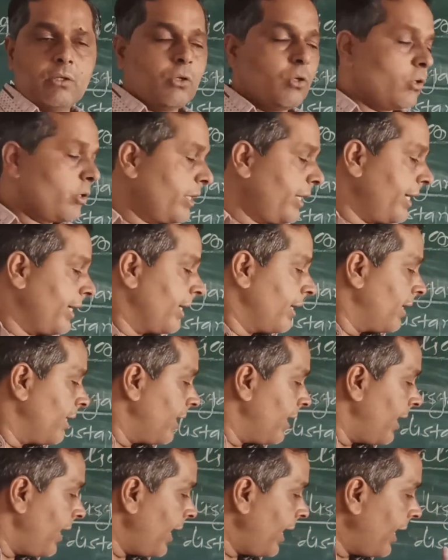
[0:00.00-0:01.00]

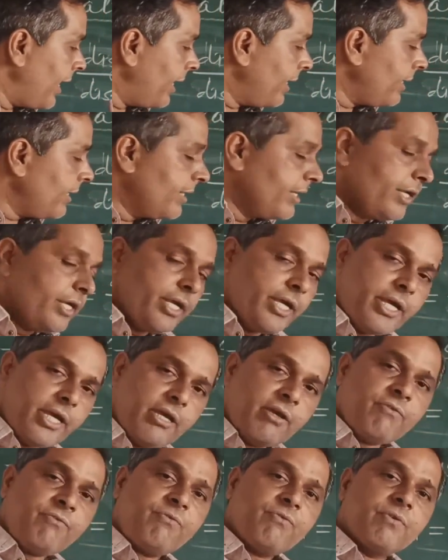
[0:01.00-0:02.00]
Okay? And
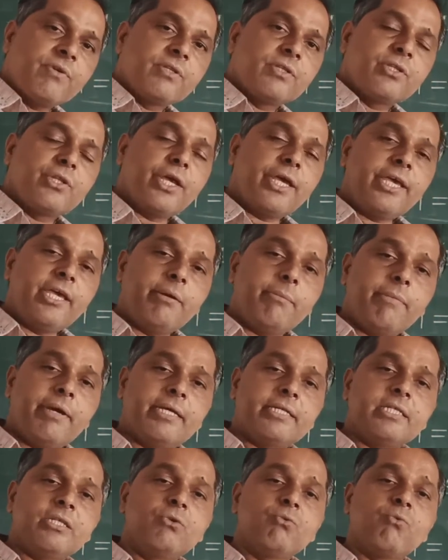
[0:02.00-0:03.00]
if the
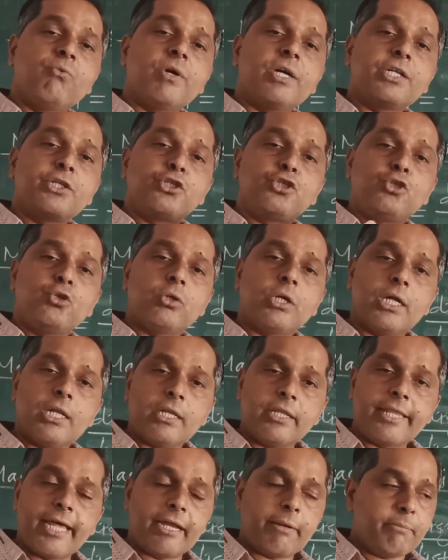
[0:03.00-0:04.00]
image is
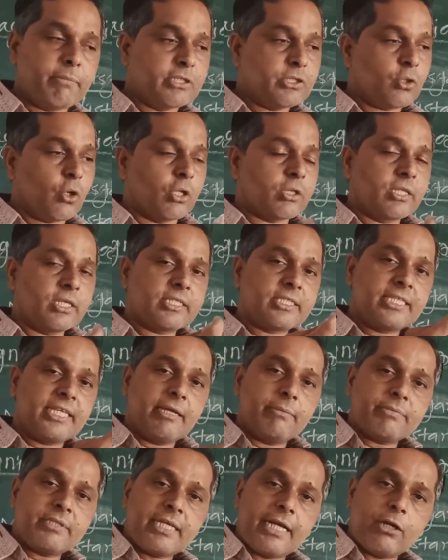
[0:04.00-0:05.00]
virtual, that means on the
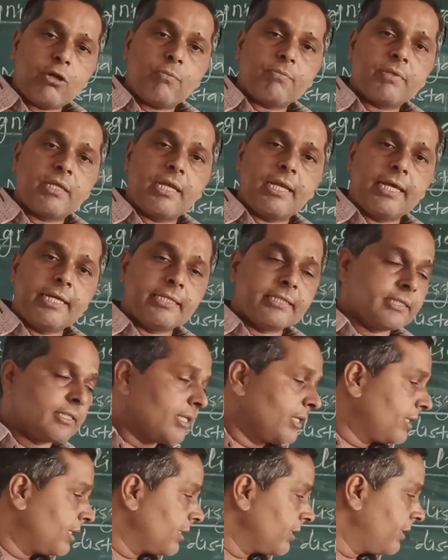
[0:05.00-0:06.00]
same side of the
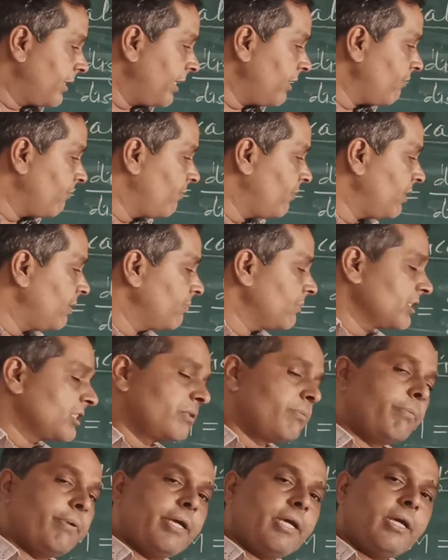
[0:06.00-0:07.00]
lens, then V
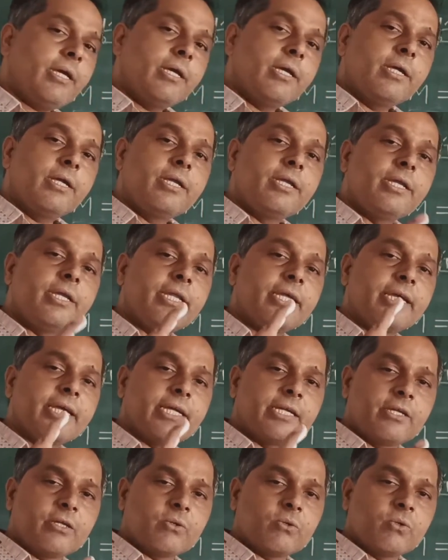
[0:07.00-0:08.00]
must be negative.